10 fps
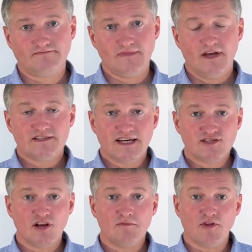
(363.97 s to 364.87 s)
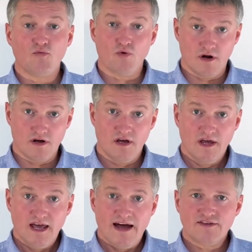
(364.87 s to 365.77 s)
So that's all about the work.
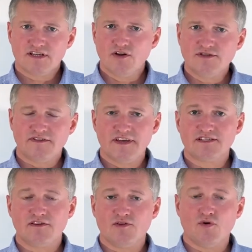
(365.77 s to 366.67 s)
And there's loads of things around the work